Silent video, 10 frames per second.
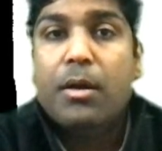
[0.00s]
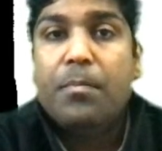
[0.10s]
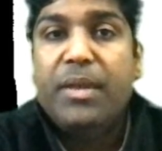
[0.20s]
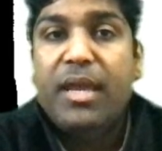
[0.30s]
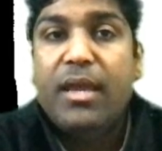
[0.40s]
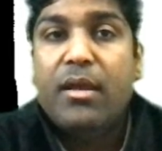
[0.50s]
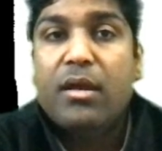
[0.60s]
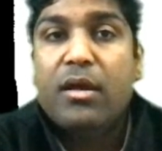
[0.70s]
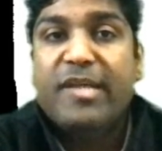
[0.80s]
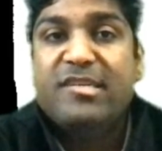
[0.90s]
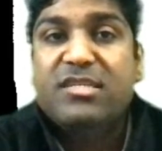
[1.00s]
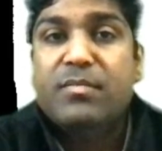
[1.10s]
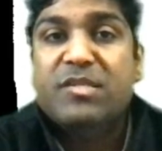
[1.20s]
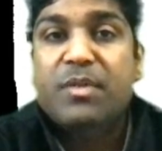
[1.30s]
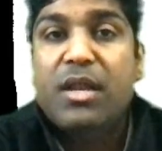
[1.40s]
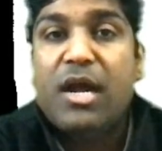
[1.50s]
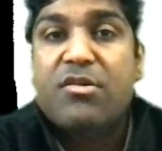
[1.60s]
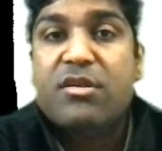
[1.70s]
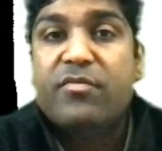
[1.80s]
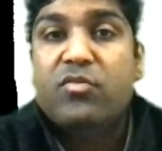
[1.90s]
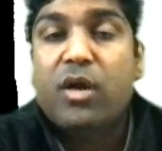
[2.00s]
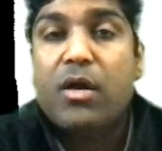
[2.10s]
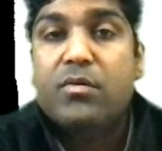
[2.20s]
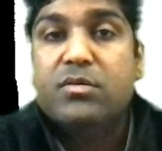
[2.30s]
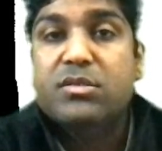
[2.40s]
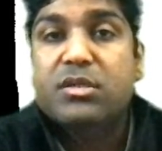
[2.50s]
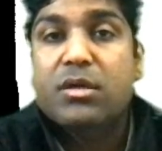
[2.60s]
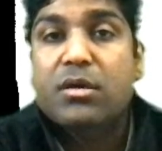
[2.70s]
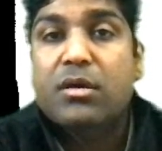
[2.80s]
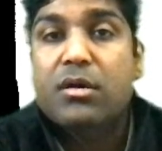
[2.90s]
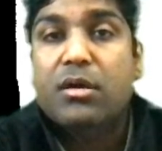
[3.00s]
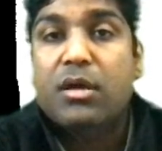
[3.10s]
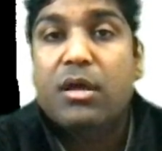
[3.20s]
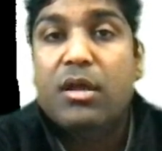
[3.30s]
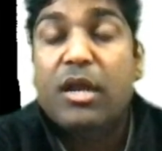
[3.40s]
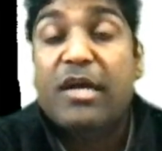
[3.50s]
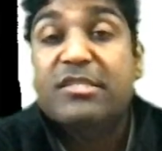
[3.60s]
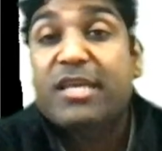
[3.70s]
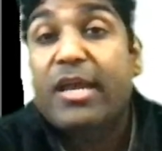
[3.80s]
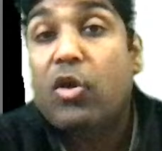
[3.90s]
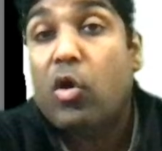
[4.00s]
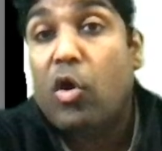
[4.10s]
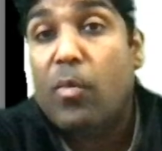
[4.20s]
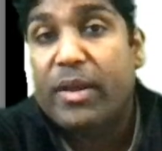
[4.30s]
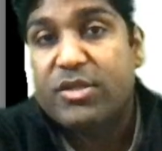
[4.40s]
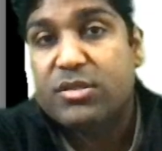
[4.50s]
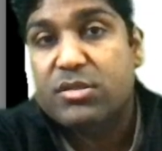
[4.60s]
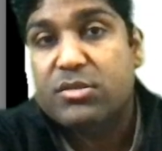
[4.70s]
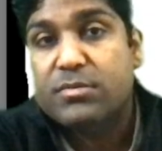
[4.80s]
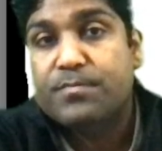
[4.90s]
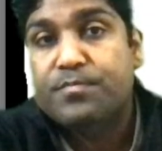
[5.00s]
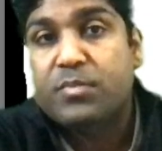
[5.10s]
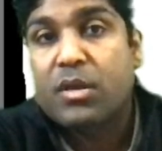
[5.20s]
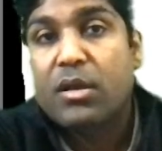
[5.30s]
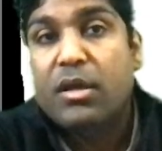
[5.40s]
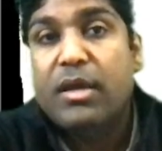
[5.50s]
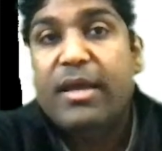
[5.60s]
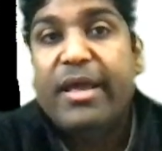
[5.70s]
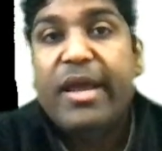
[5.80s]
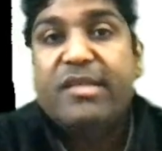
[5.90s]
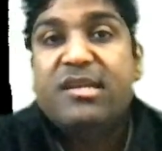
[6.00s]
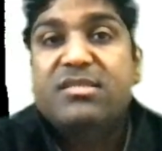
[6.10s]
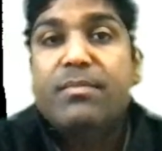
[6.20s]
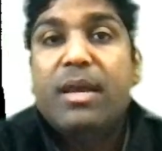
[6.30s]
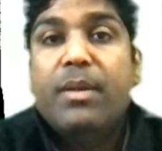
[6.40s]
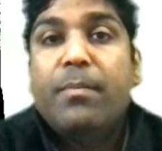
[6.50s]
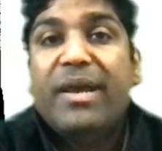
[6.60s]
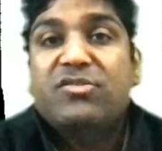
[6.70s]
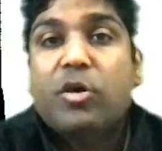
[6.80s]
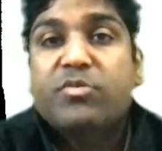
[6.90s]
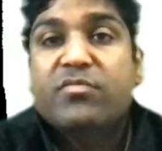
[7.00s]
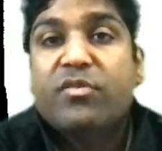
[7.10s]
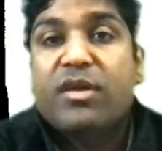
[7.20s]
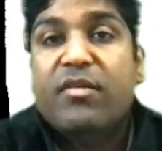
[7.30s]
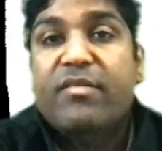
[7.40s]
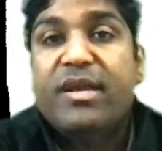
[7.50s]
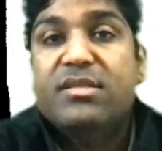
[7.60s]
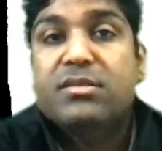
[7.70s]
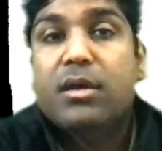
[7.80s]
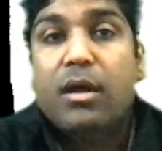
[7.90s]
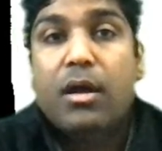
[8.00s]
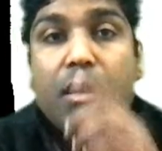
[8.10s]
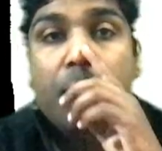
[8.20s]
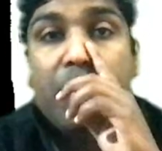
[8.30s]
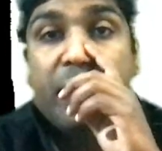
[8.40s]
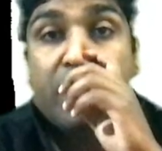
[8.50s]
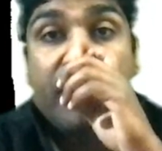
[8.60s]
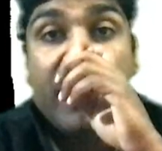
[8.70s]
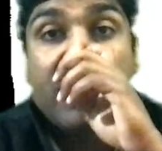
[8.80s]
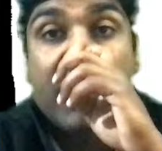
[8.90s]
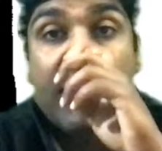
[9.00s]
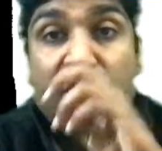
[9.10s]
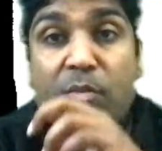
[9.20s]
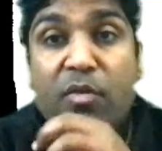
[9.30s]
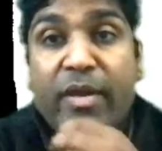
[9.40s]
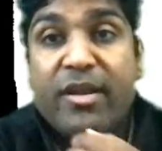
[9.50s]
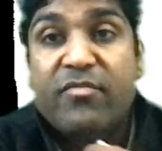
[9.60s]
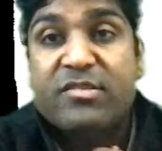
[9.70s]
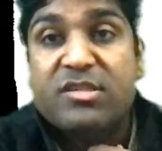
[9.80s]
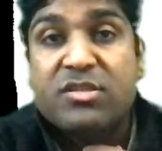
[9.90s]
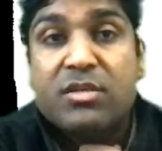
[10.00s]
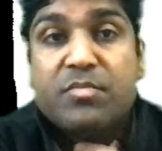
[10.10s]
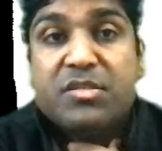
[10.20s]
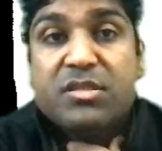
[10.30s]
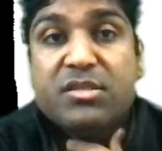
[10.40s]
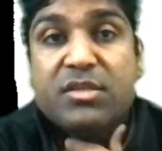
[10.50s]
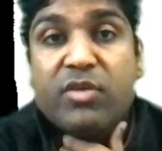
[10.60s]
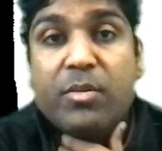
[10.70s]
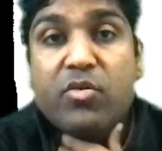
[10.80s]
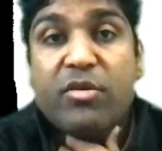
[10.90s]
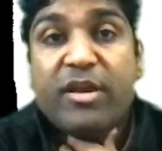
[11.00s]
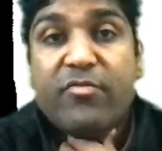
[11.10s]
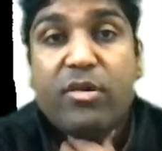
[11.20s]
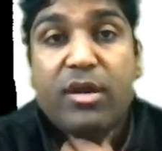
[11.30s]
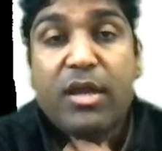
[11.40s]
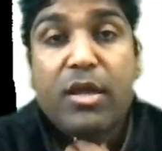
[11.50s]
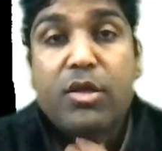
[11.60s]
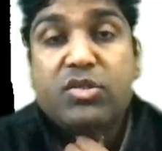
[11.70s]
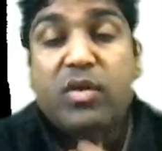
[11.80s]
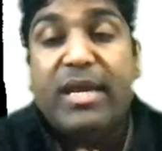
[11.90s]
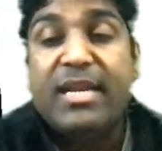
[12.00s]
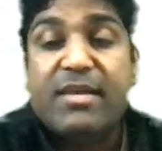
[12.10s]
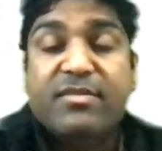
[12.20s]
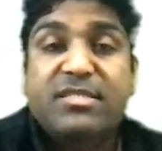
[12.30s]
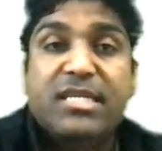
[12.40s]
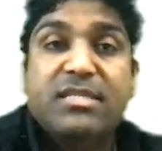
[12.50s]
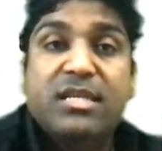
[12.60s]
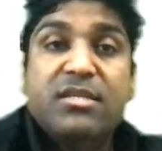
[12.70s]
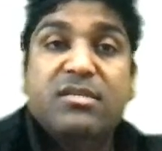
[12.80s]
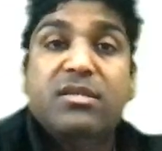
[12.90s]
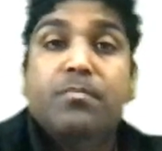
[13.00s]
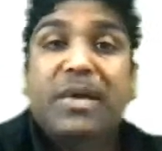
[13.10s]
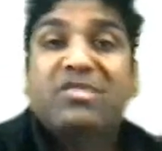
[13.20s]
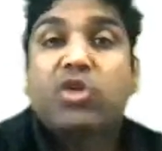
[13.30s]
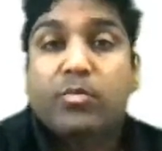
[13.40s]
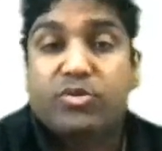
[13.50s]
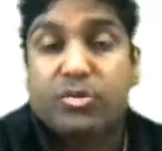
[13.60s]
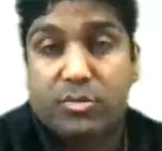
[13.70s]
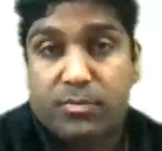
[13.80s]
B, SEZ must be large enough to house large scale operations. SEZ may be best option for countries maybe unable to provide infrastructure and business environment to attract fund. So he never said that this is a best option.